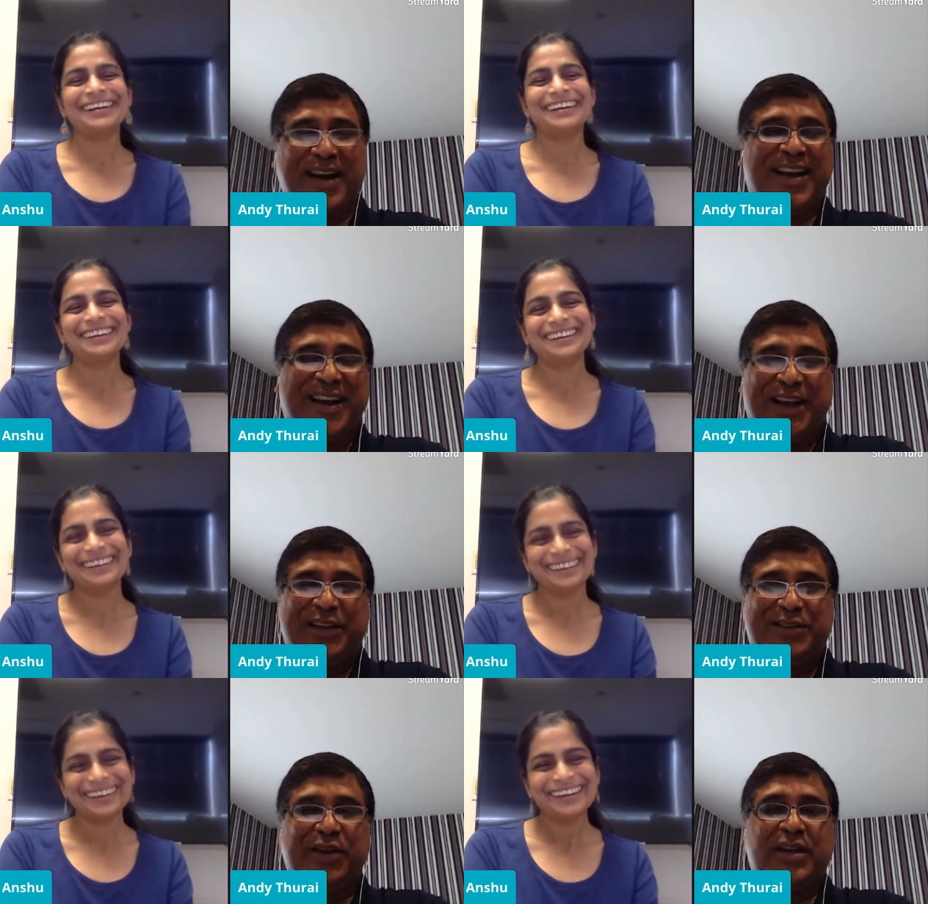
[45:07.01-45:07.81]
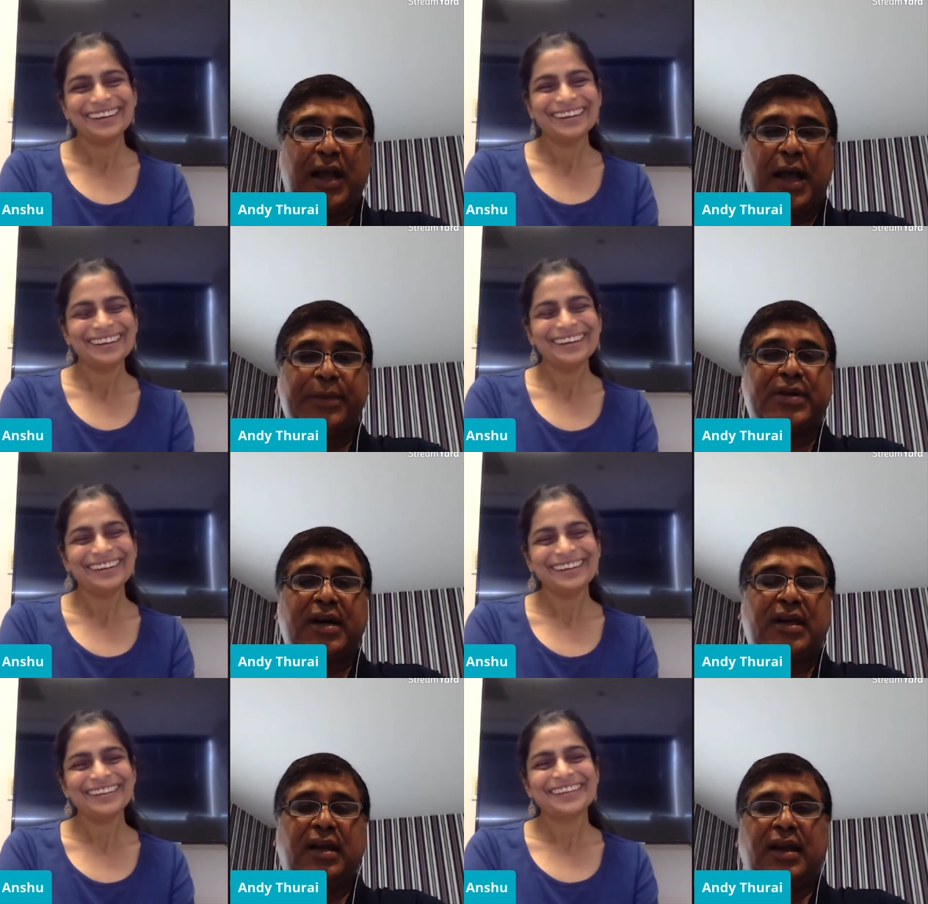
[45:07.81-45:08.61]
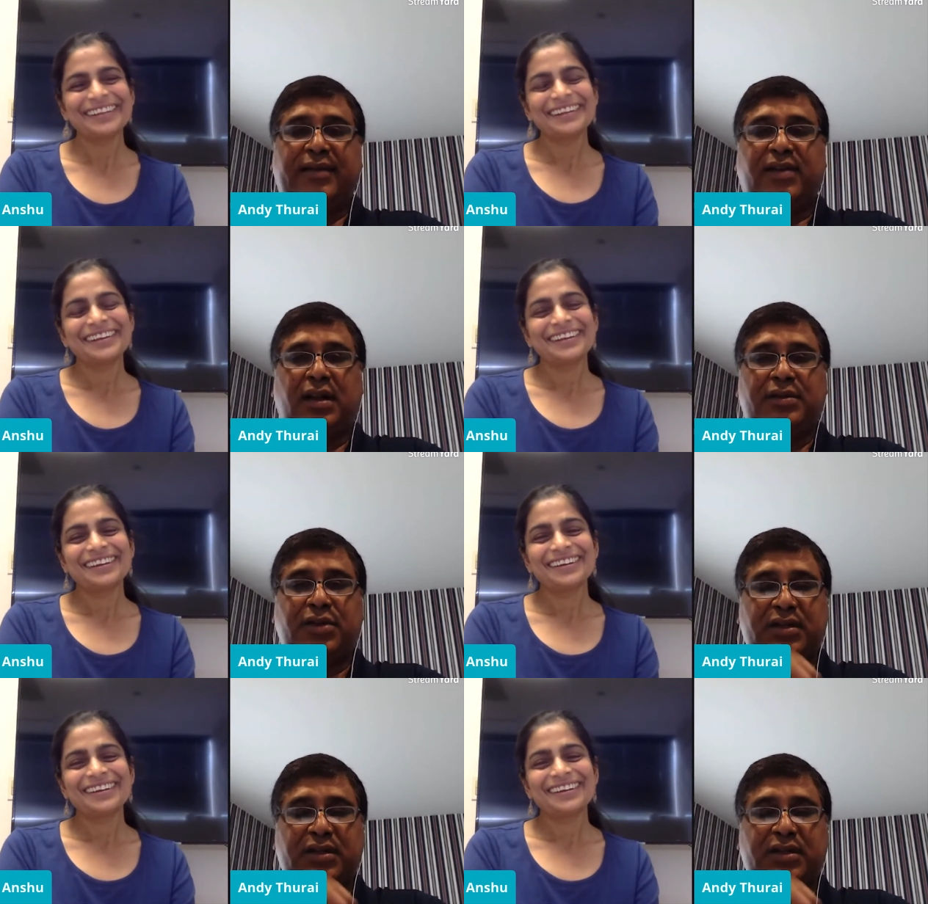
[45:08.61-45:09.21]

Speaker 1: But uh, so you could abstract a level.